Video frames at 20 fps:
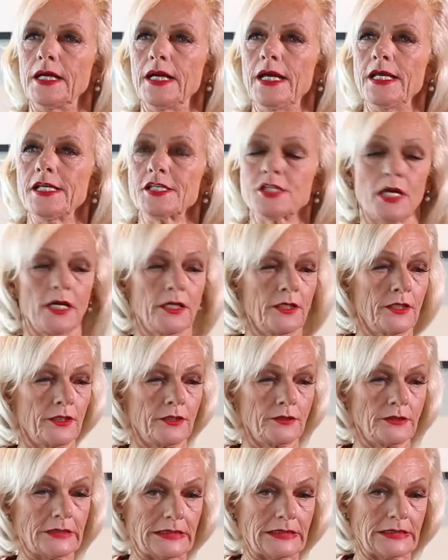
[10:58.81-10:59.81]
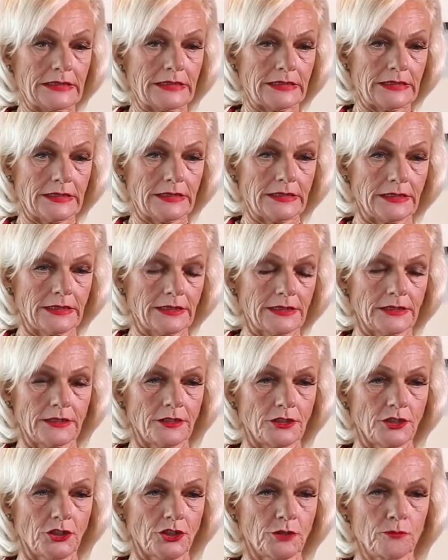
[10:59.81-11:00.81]
It's gonna
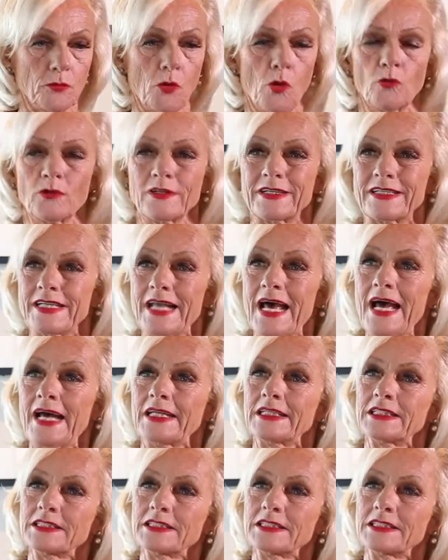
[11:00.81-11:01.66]
smolder and die